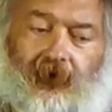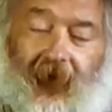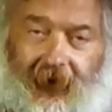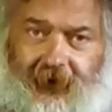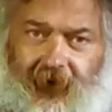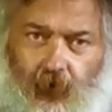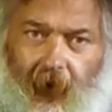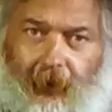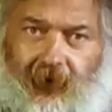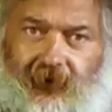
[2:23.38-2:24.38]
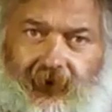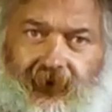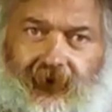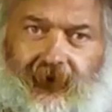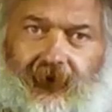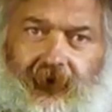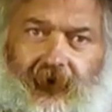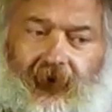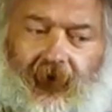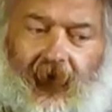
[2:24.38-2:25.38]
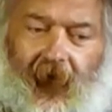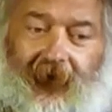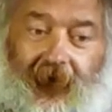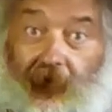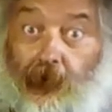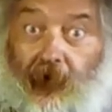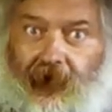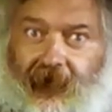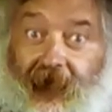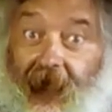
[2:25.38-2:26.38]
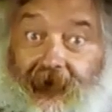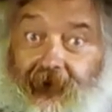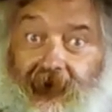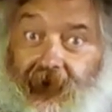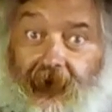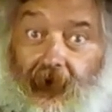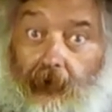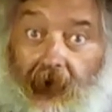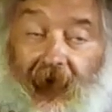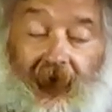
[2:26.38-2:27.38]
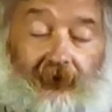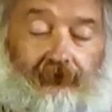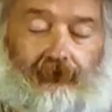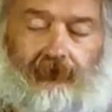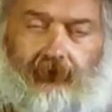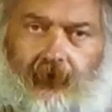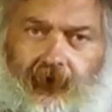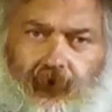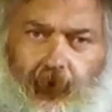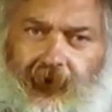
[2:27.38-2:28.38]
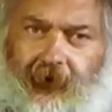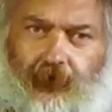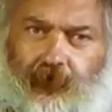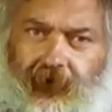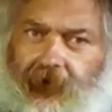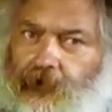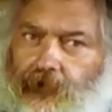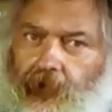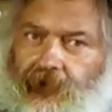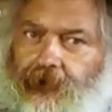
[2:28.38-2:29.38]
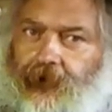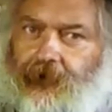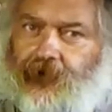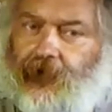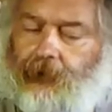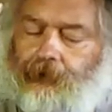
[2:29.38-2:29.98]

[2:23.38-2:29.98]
deactivated weapons, and yet you were only deactivating them in 2014 or 2015?